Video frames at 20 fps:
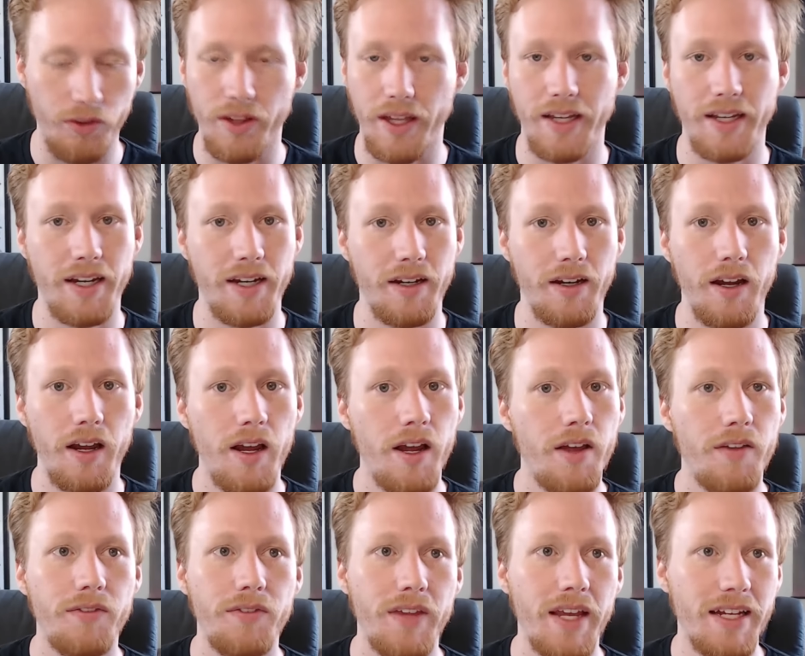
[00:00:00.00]
They can,
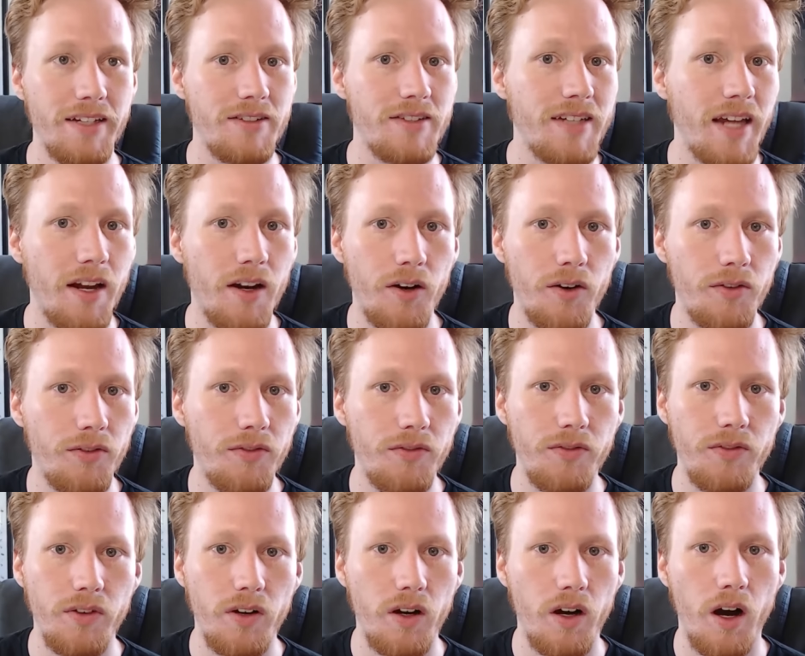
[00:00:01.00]
instead of
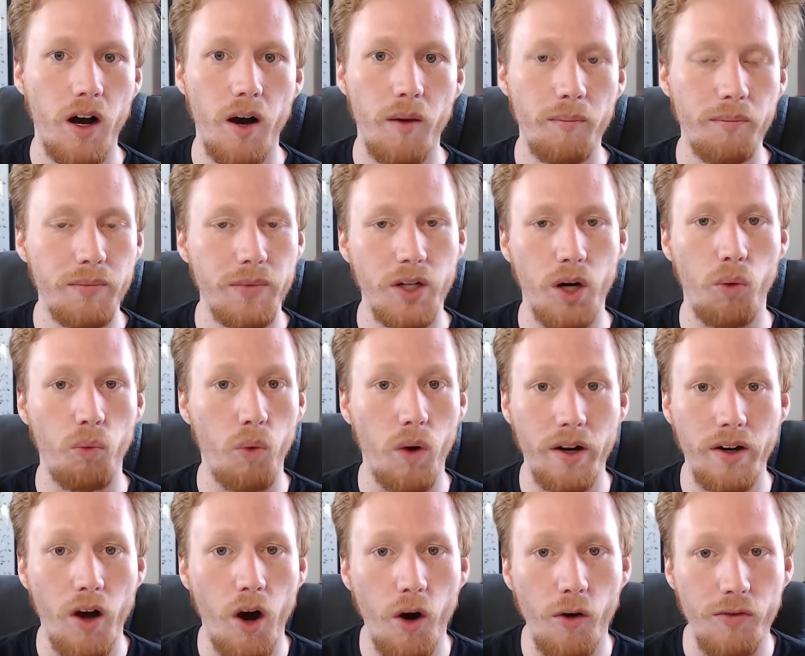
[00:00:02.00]

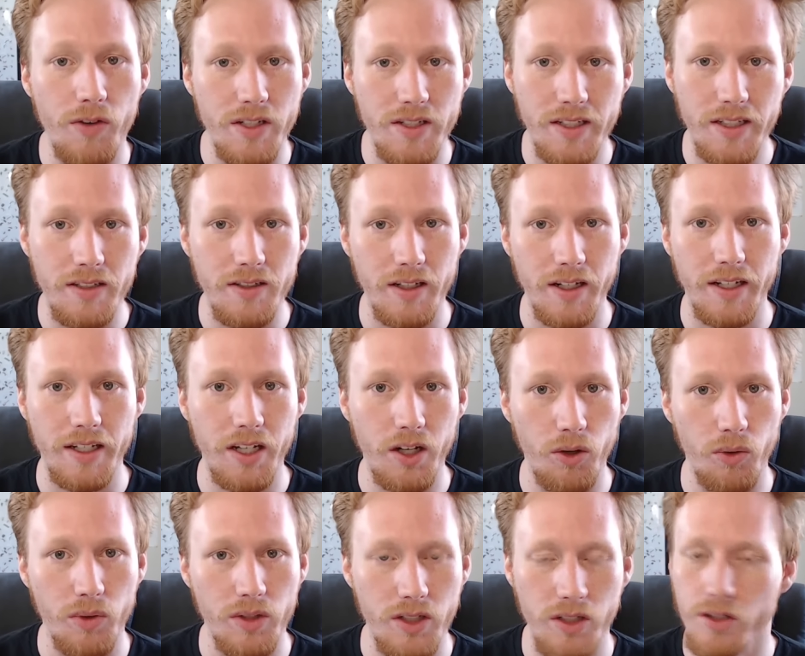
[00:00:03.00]
one harvest season a
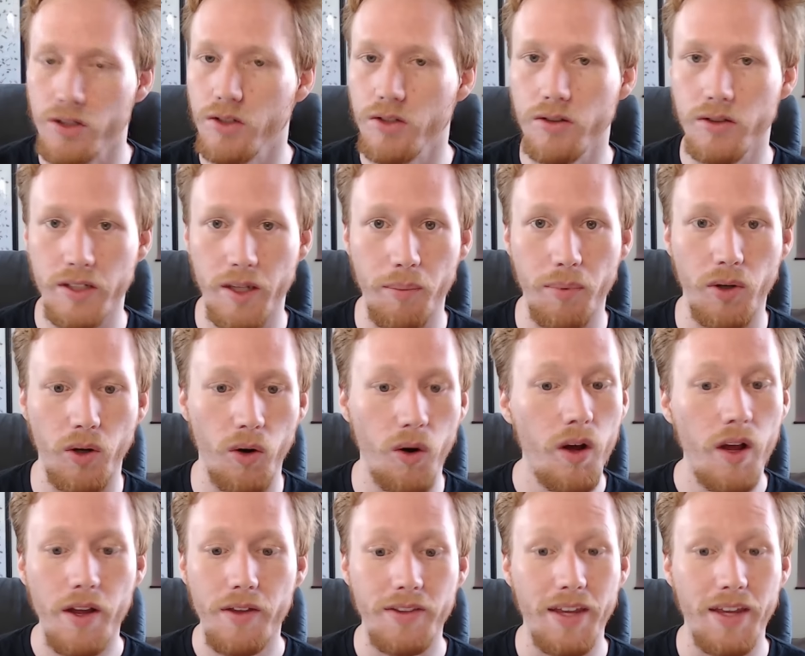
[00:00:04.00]
year, which is typical,